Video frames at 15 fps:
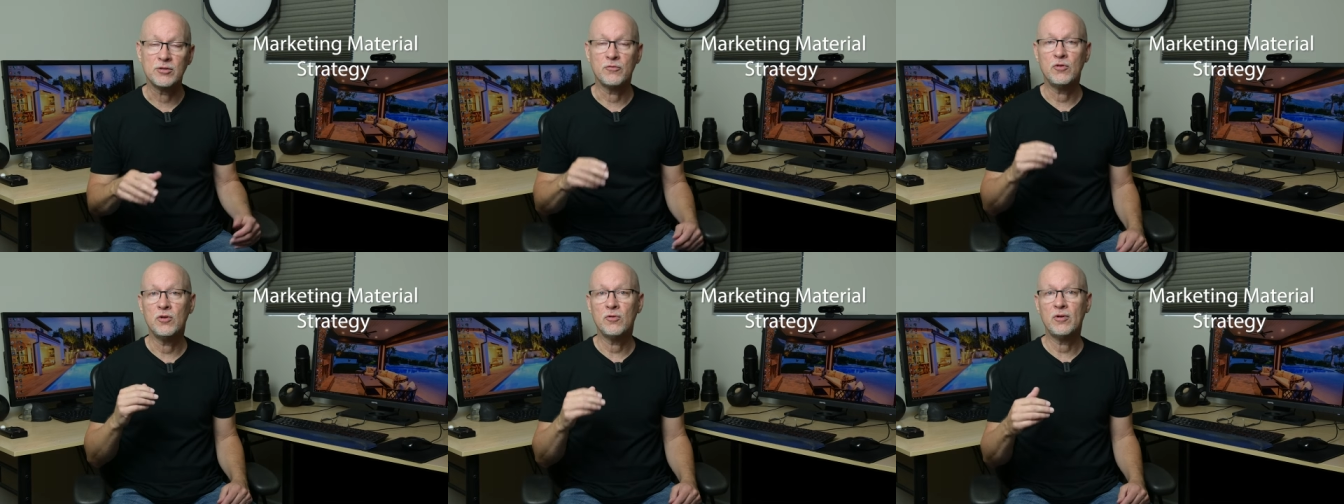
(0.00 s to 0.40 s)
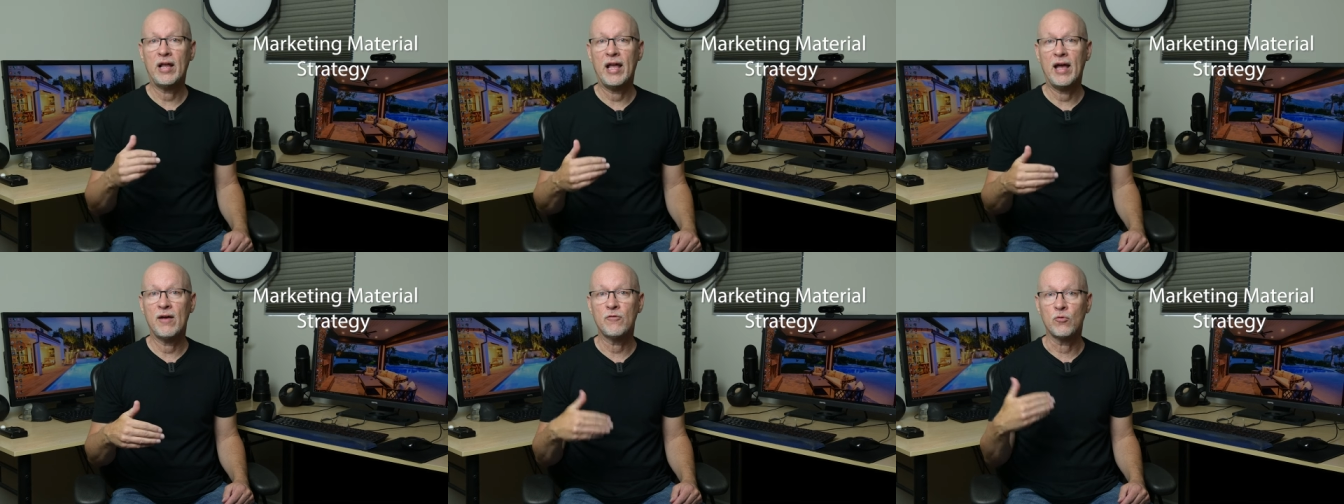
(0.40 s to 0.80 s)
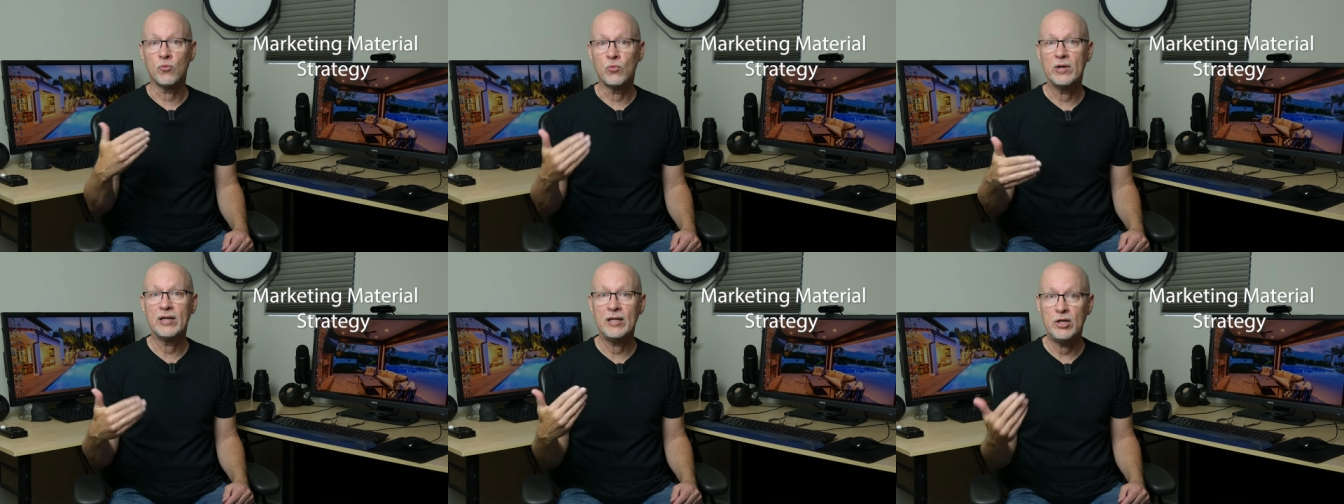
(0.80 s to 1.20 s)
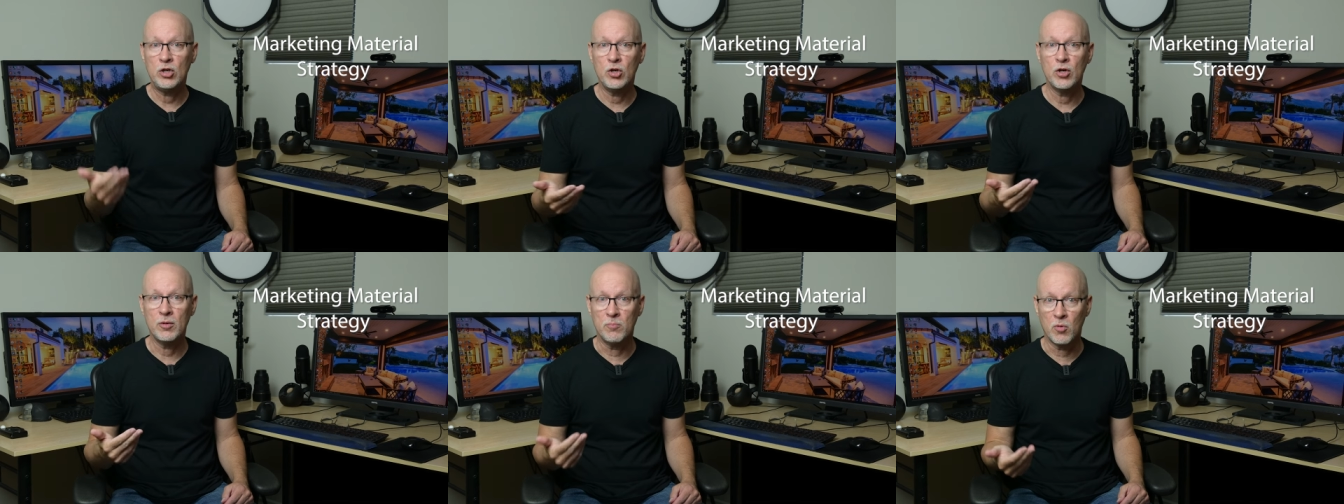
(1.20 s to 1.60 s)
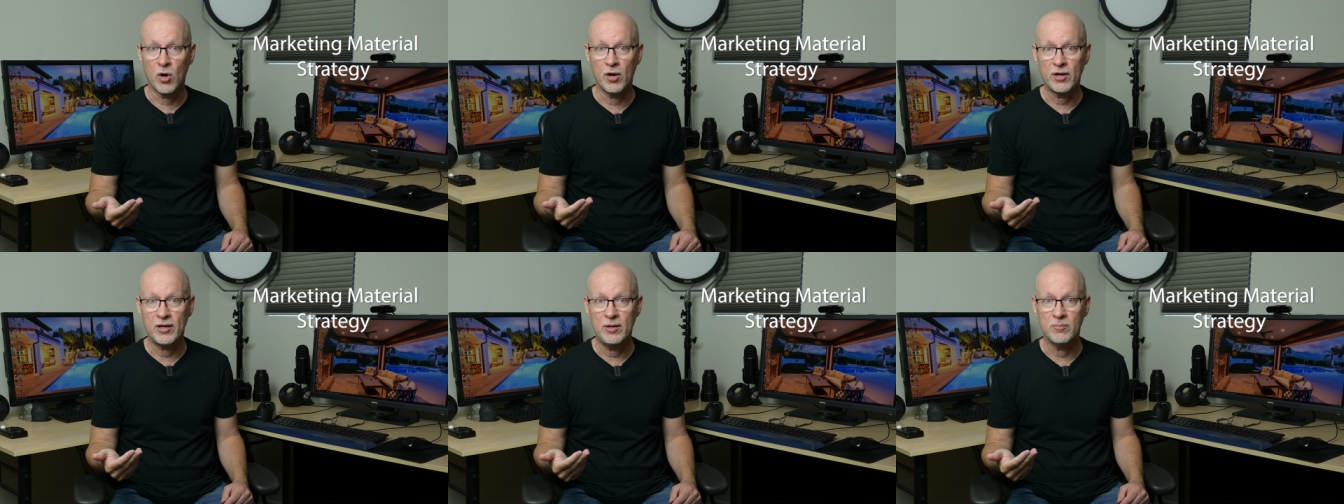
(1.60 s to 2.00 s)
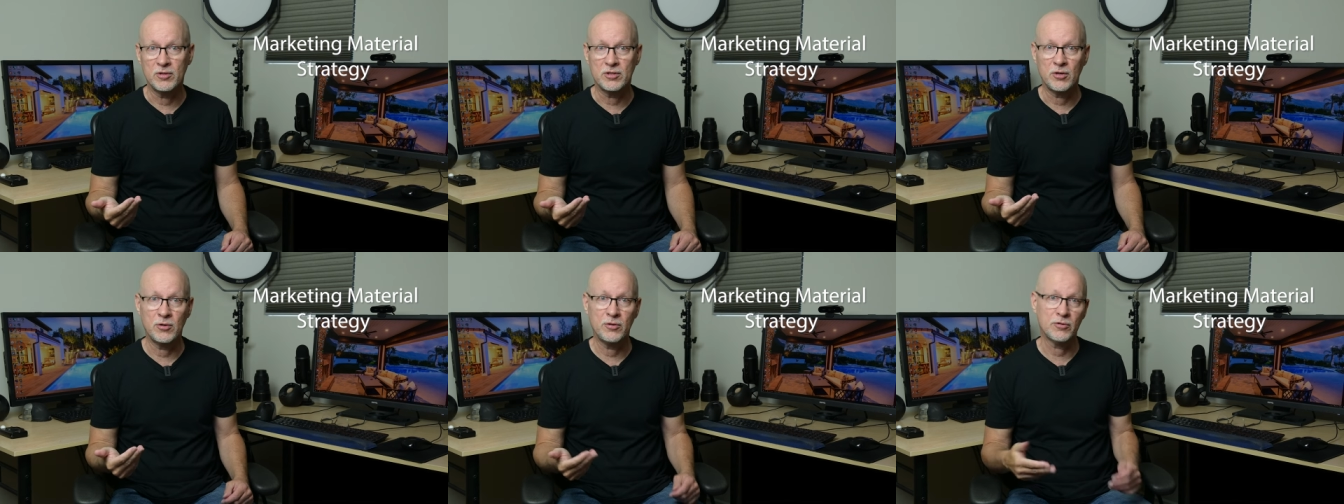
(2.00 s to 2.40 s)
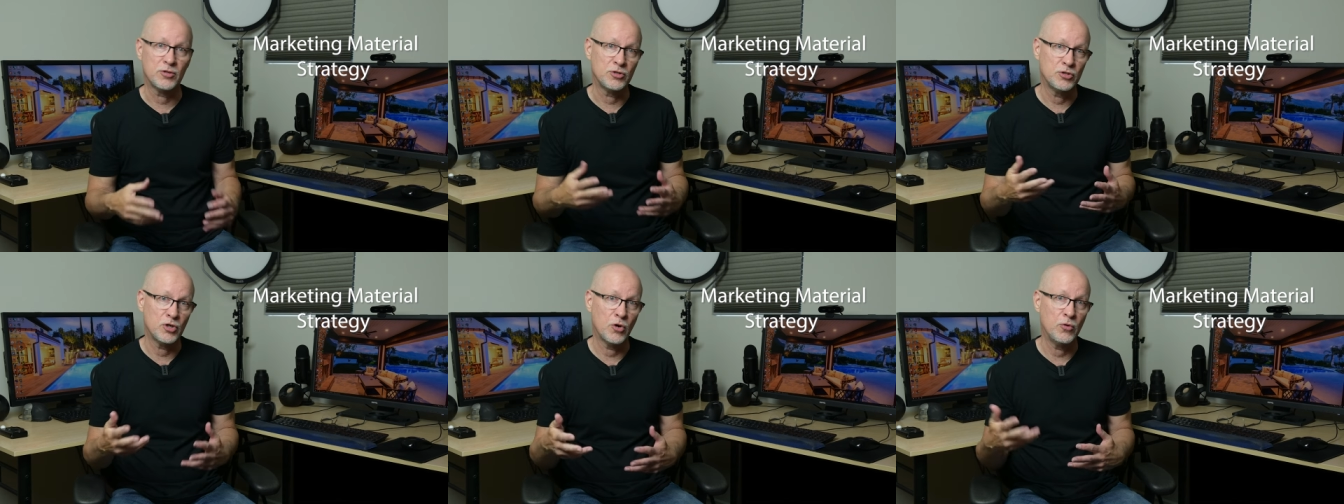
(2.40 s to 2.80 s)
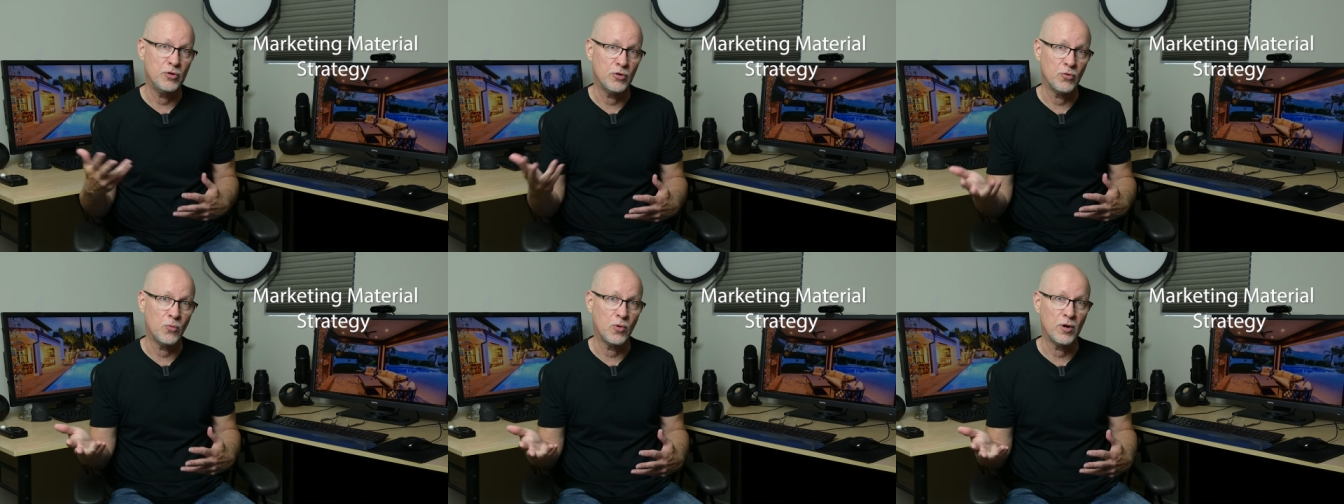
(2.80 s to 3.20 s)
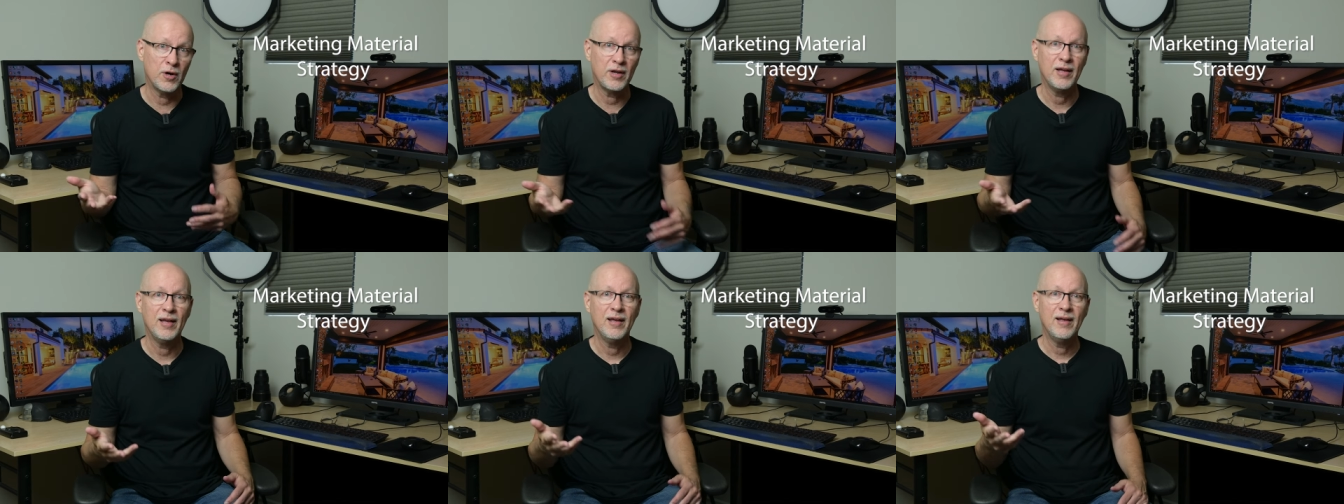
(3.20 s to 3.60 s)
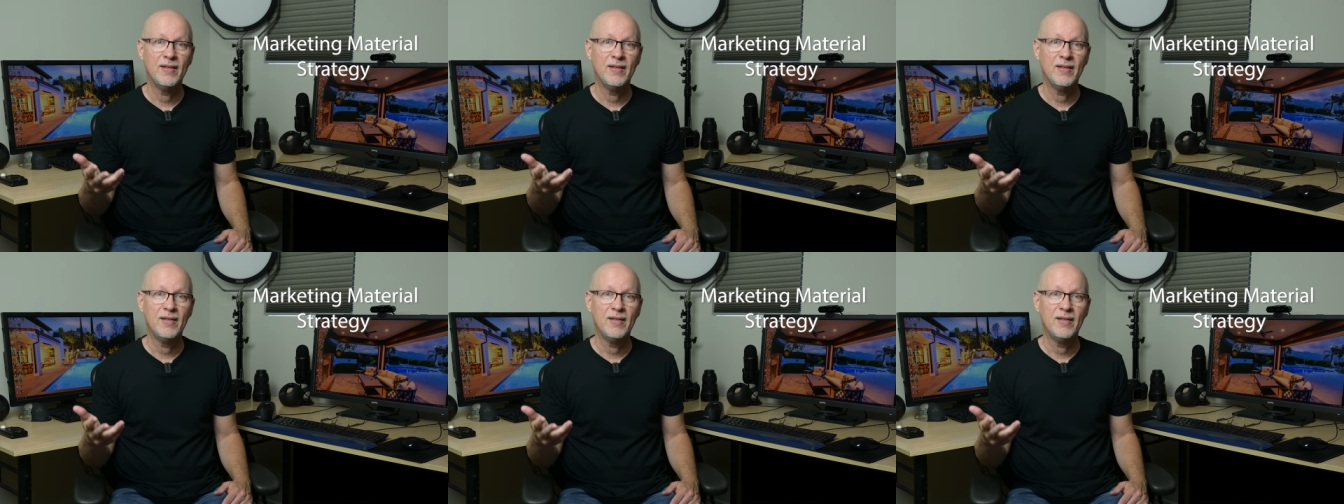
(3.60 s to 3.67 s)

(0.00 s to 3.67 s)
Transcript: if you don't have really good marketing material to show your work,